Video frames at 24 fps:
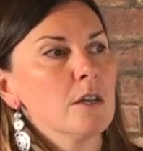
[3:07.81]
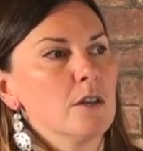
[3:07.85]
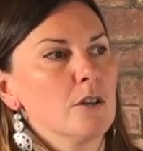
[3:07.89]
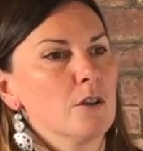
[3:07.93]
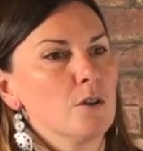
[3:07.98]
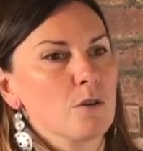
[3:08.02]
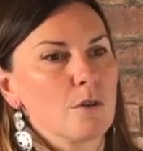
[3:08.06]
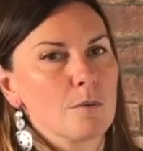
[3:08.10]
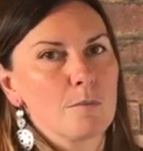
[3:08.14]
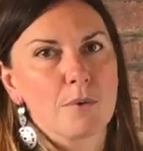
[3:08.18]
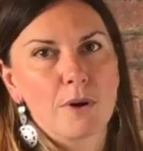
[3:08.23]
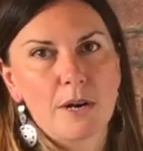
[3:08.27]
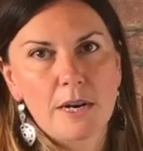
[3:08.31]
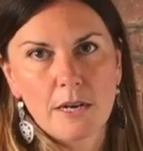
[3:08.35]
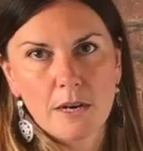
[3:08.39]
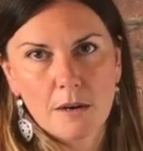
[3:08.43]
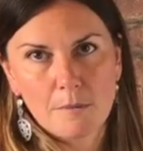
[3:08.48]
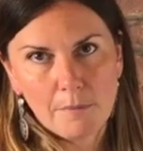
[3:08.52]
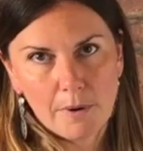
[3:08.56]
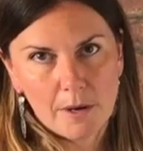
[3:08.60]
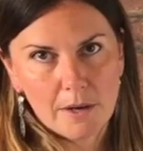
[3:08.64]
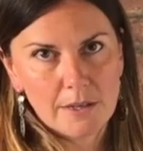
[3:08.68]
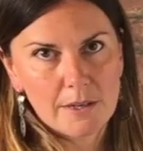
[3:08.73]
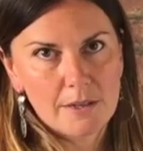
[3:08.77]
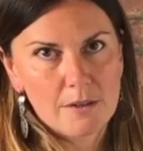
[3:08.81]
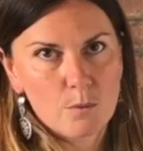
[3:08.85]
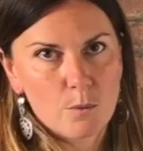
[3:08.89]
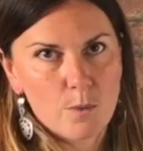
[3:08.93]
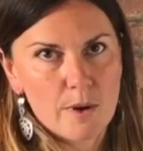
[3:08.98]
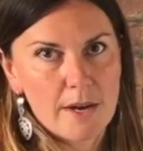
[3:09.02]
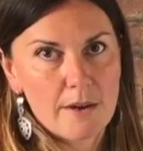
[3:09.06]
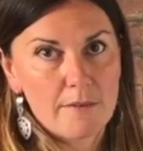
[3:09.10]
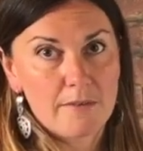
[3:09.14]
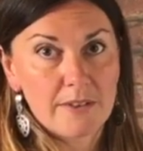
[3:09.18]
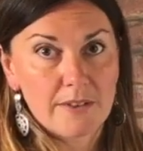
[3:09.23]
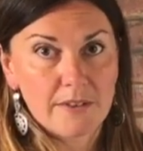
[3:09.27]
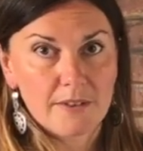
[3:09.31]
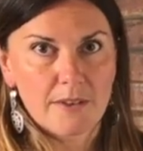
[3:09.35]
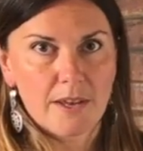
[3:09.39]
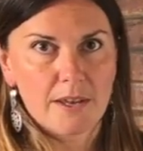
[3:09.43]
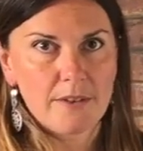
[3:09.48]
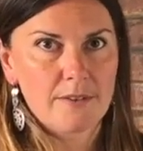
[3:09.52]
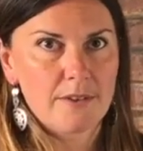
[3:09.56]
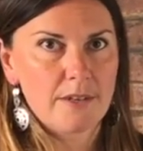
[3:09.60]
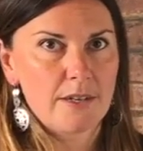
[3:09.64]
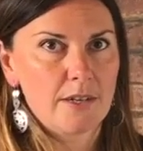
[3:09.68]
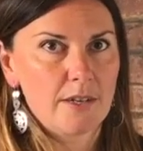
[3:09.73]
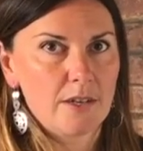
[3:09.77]
your brain and body's way of
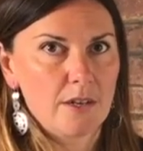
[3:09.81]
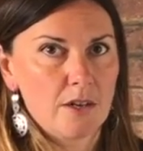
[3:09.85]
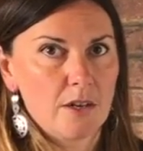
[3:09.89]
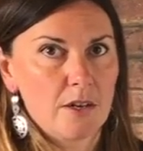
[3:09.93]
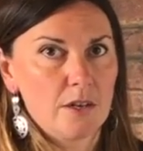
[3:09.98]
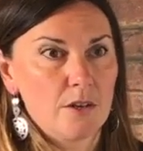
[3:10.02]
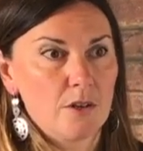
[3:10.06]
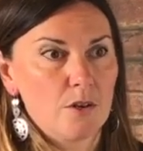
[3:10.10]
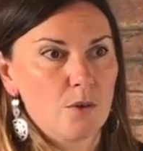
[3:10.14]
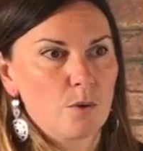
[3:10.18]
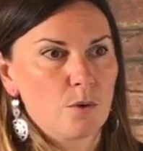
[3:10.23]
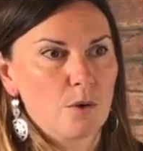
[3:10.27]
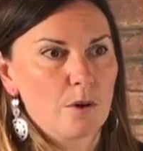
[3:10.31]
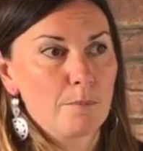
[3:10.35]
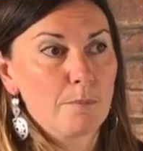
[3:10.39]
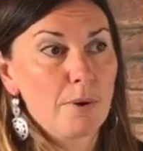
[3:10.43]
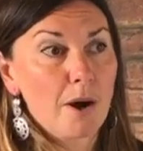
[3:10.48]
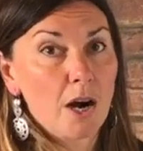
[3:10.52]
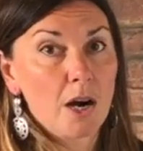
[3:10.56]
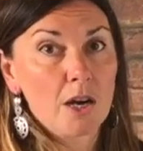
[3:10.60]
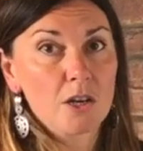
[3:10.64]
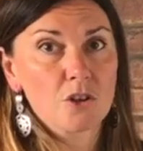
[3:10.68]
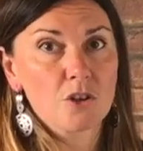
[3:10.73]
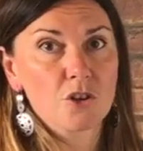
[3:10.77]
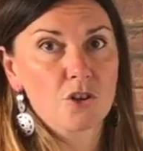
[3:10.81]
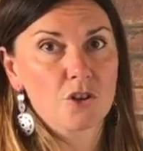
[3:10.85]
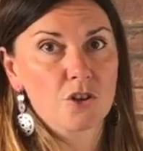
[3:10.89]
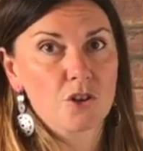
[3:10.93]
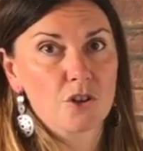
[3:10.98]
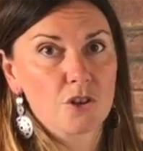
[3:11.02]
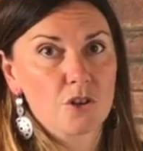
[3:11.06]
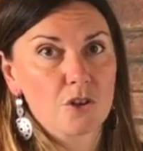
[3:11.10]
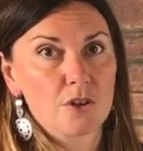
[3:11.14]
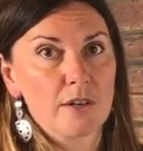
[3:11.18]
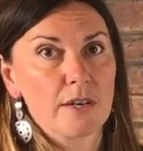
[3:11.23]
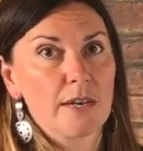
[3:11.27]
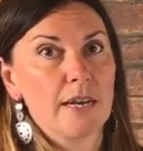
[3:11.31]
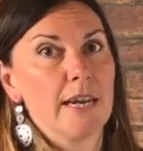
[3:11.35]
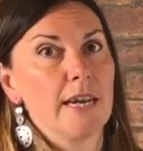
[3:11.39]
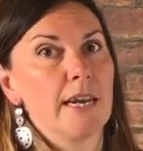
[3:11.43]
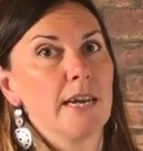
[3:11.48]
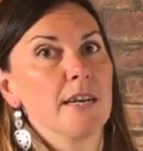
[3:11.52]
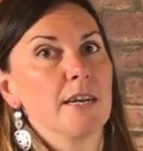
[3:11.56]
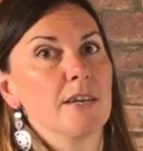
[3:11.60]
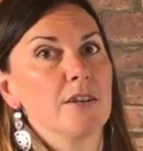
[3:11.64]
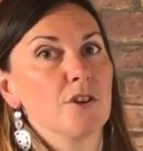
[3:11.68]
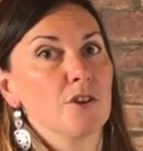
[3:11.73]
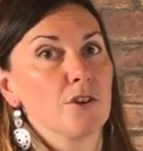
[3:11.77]
assessing your posture
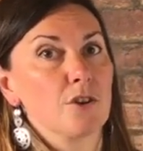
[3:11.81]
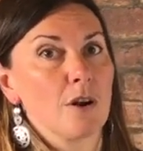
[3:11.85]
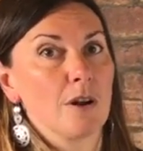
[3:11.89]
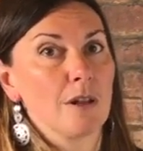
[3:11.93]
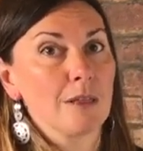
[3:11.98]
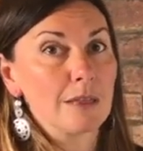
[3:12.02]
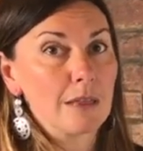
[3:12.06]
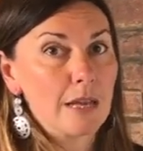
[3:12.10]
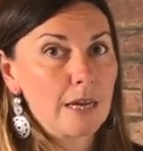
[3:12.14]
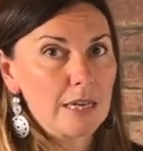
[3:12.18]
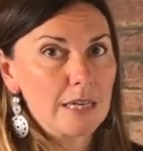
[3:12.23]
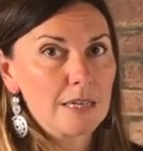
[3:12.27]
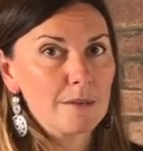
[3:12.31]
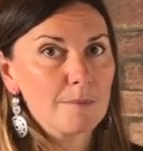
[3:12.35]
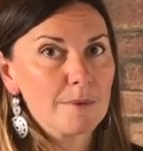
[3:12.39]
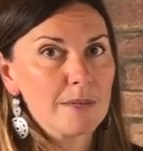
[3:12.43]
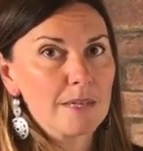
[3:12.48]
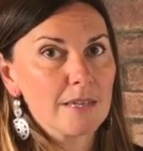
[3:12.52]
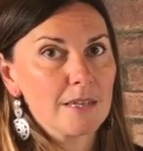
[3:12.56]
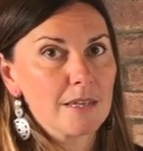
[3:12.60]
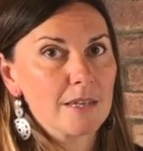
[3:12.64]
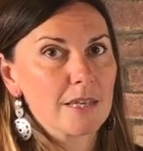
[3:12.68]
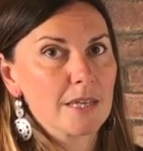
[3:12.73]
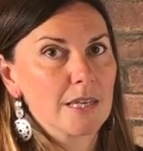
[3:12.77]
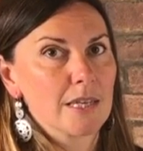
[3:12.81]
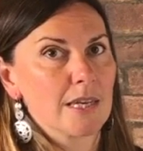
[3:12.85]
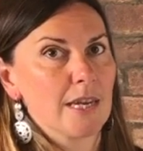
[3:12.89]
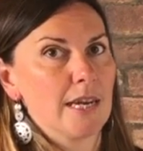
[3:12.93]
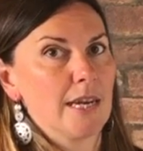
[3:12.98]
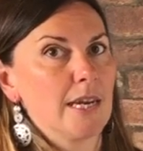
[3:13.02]
and your alignment